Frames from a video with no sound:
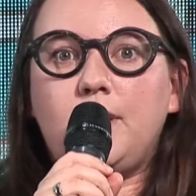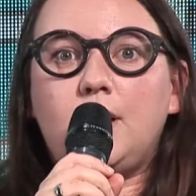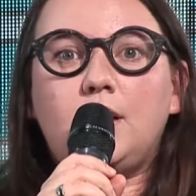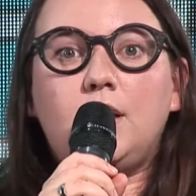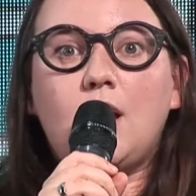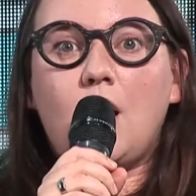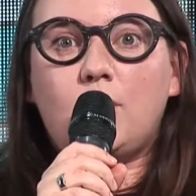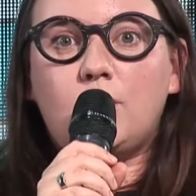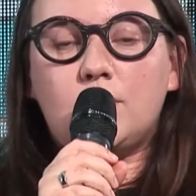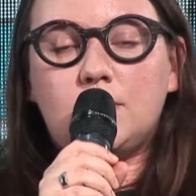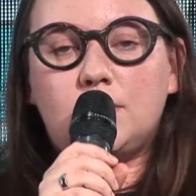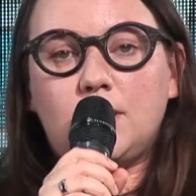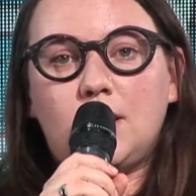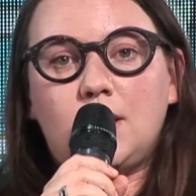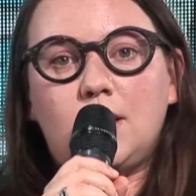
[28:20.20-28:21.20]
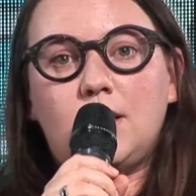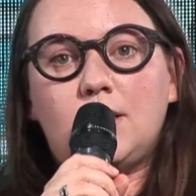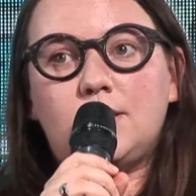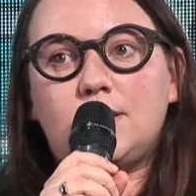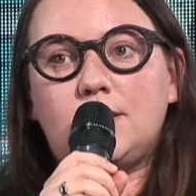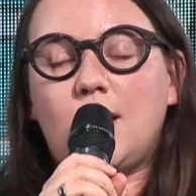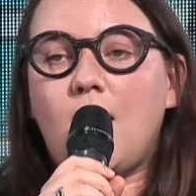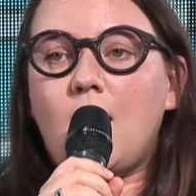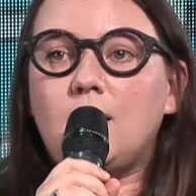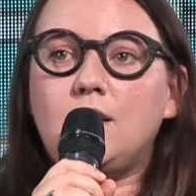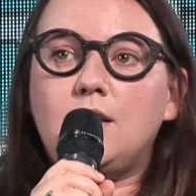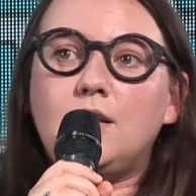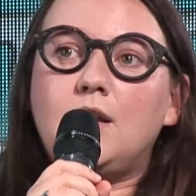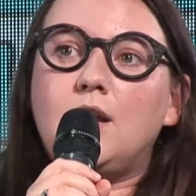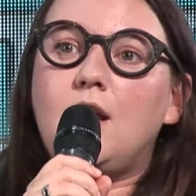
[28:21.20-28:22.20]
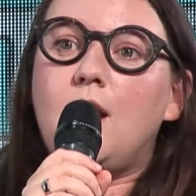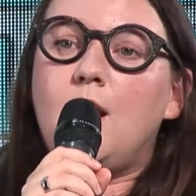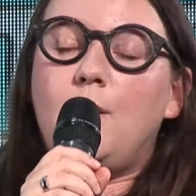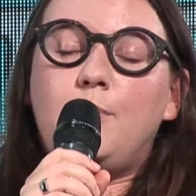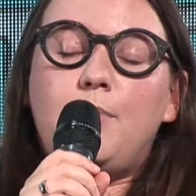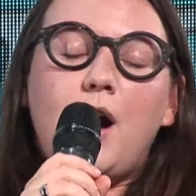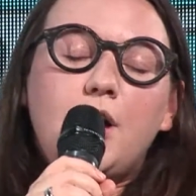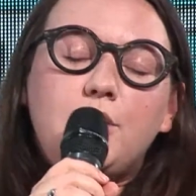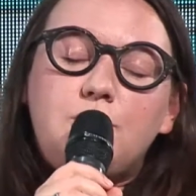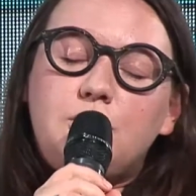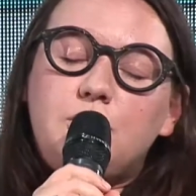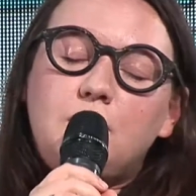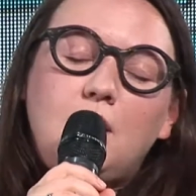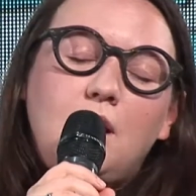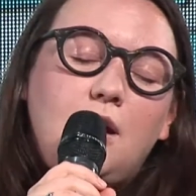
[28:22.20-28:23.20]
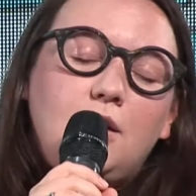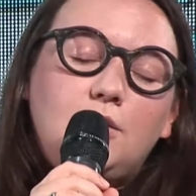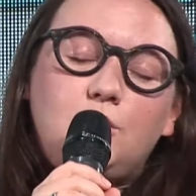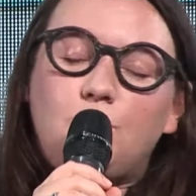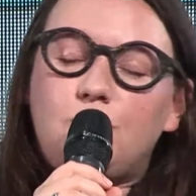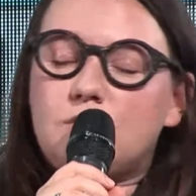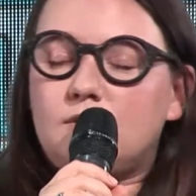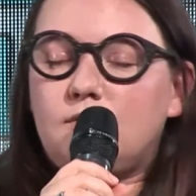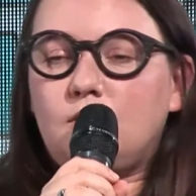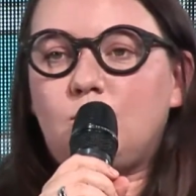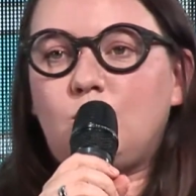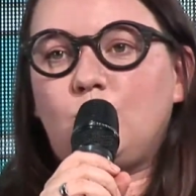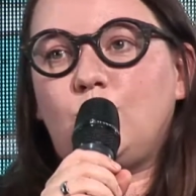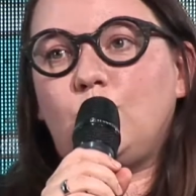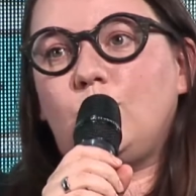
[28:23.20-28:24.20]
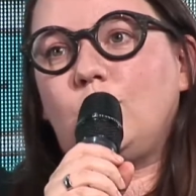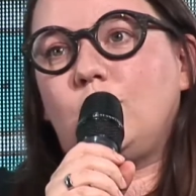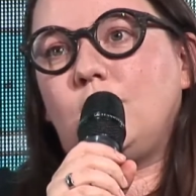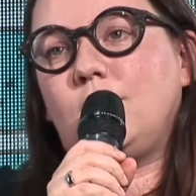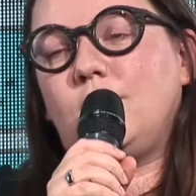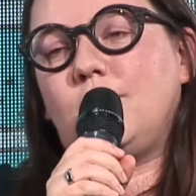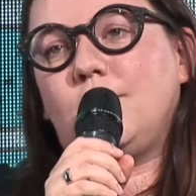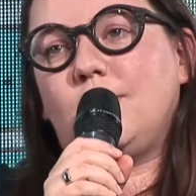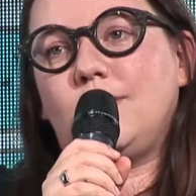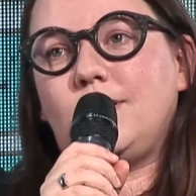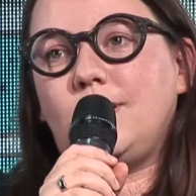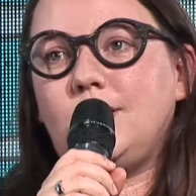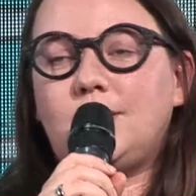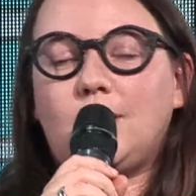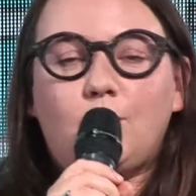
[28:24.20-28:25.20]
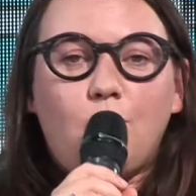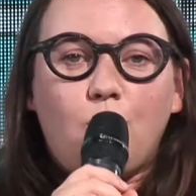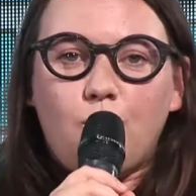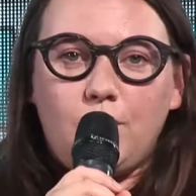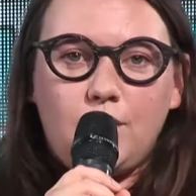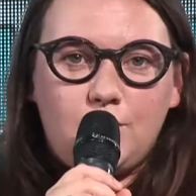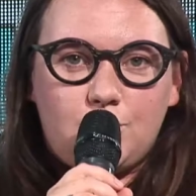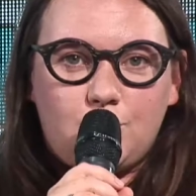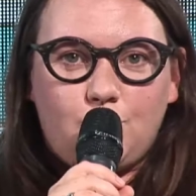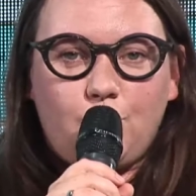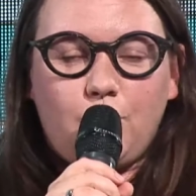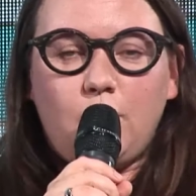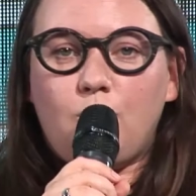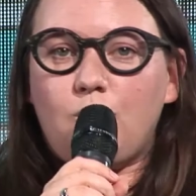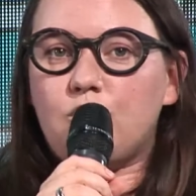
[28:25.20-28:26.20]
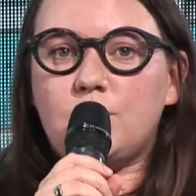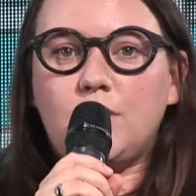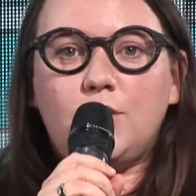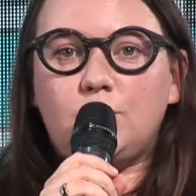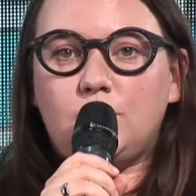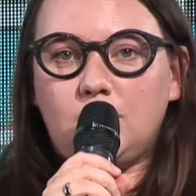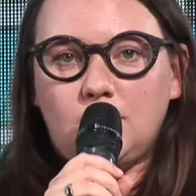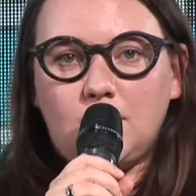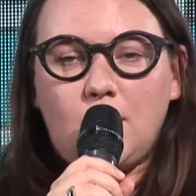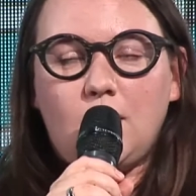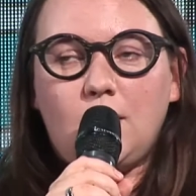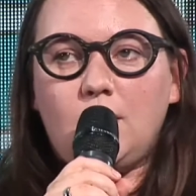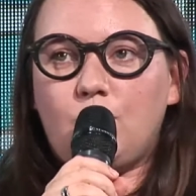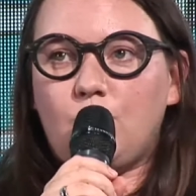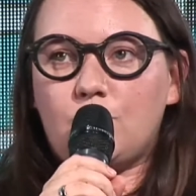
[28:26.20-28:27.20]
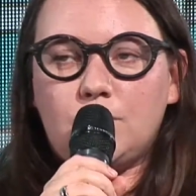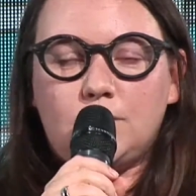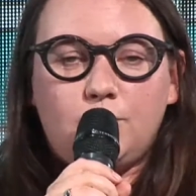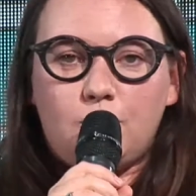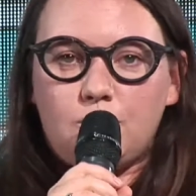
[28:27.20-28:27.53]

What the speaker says: is different, with their own skill set, their vision, their experience, and every